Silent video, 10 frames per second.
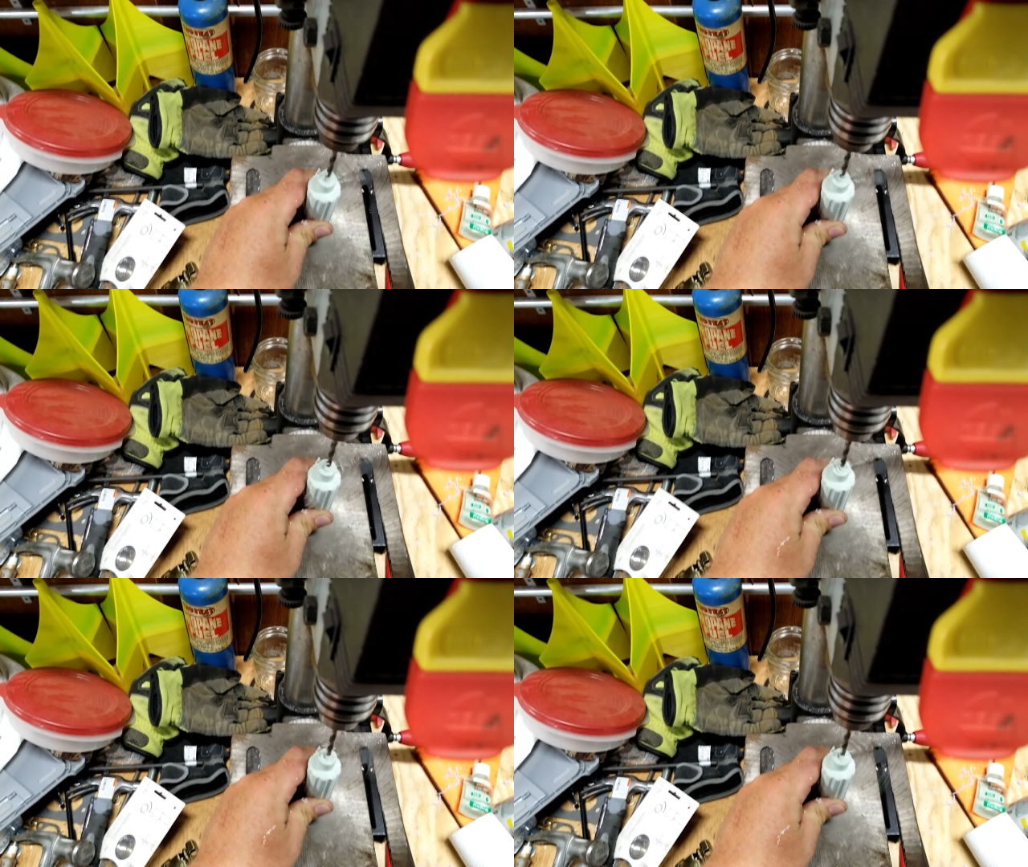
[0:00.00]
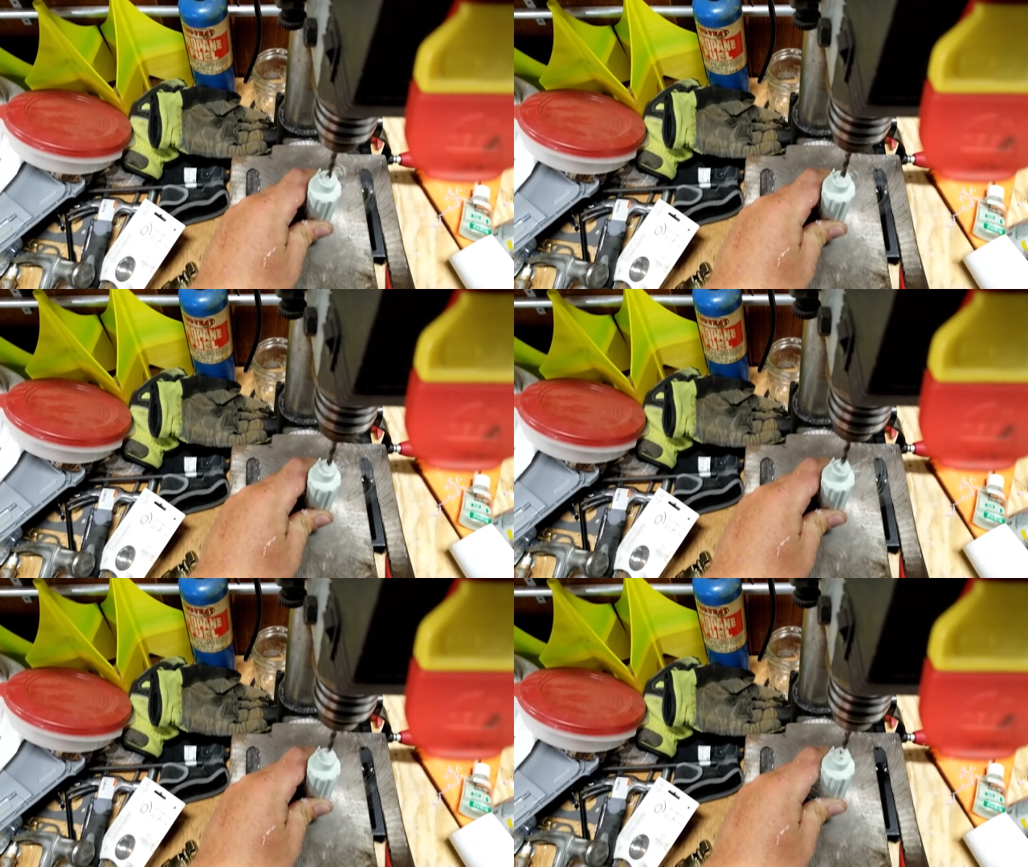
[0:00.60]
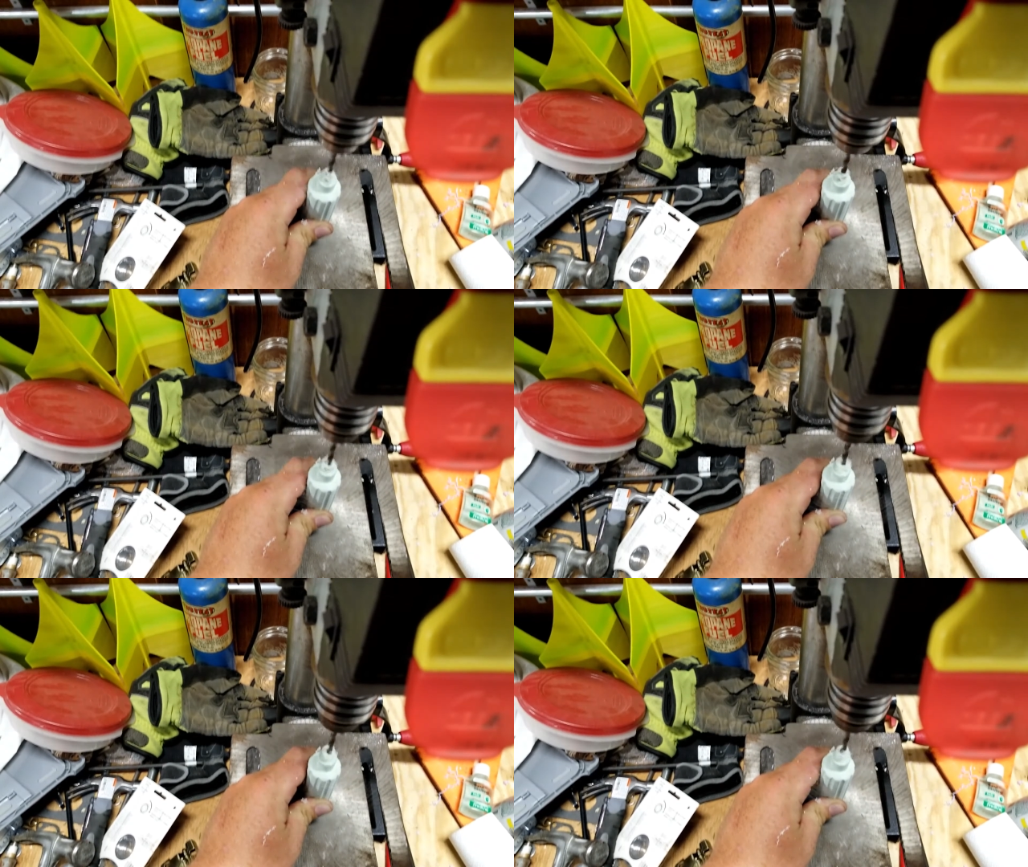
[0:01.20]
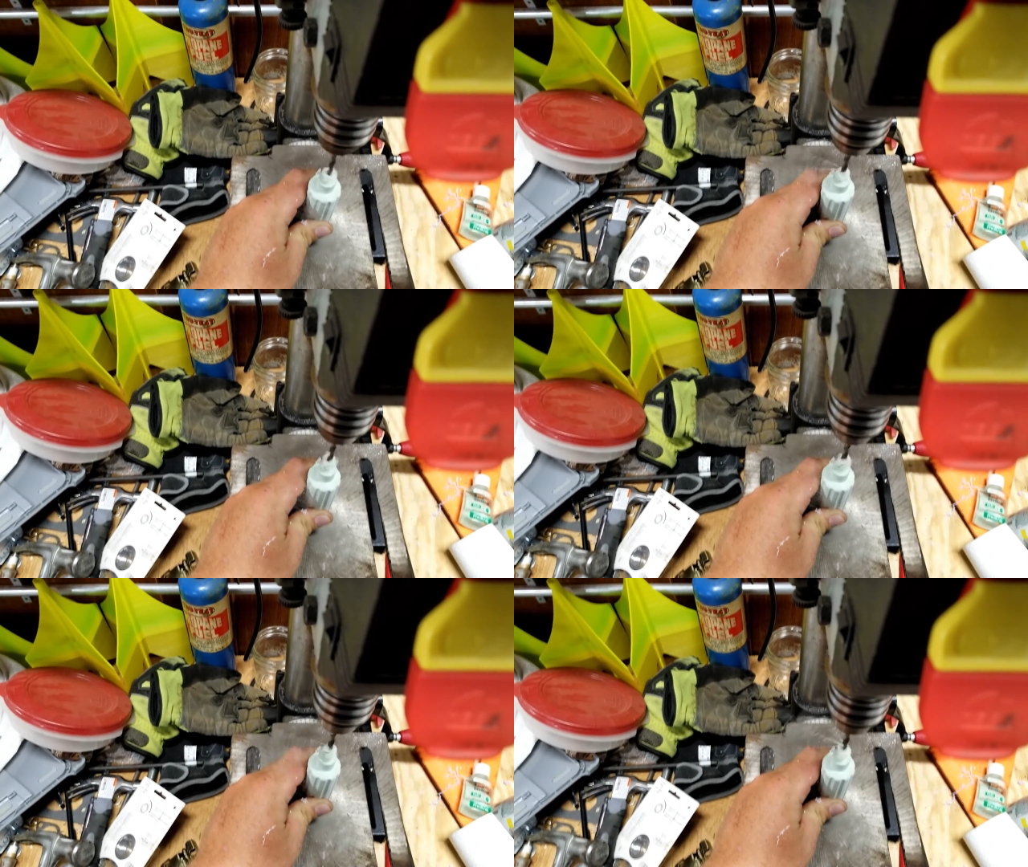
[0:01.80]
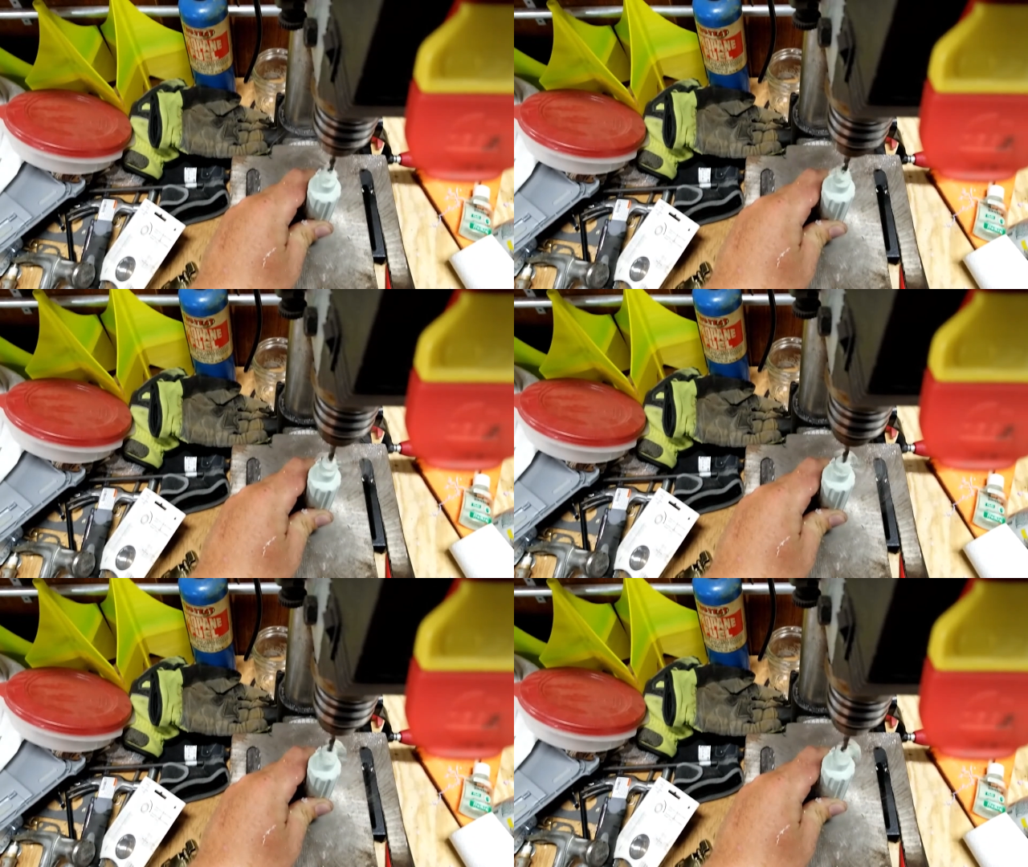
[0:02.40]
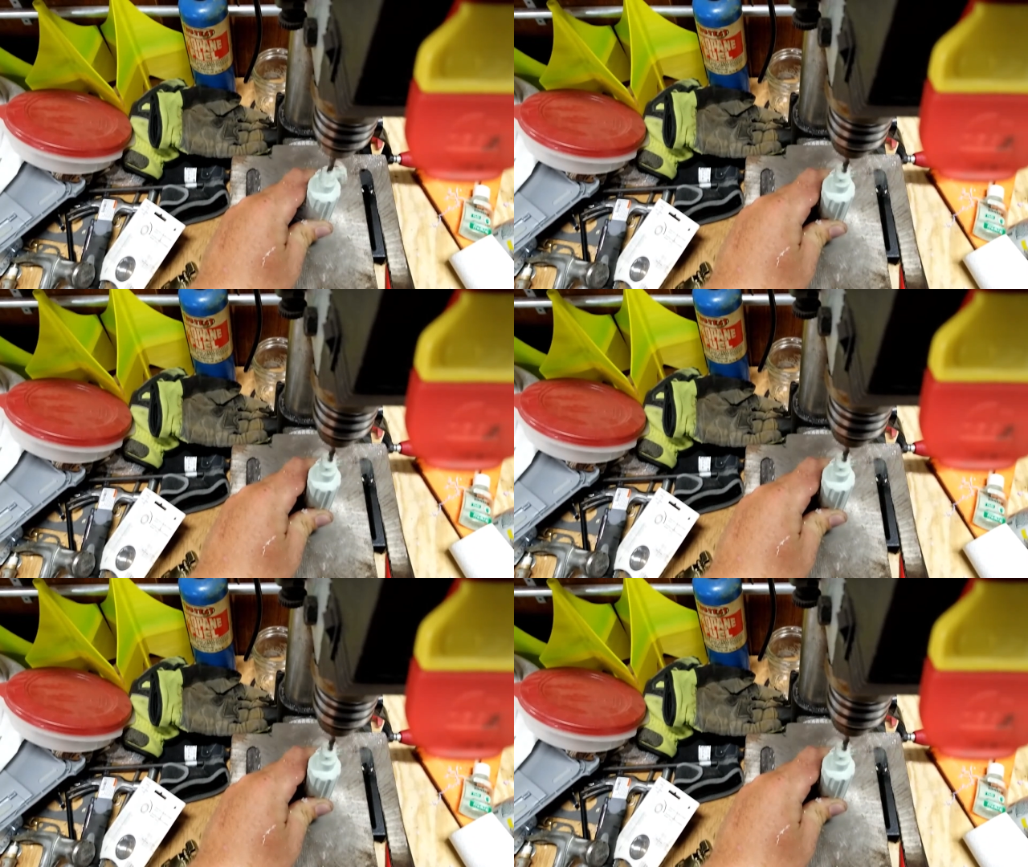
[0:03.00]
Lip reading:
[unreadable: no face in view]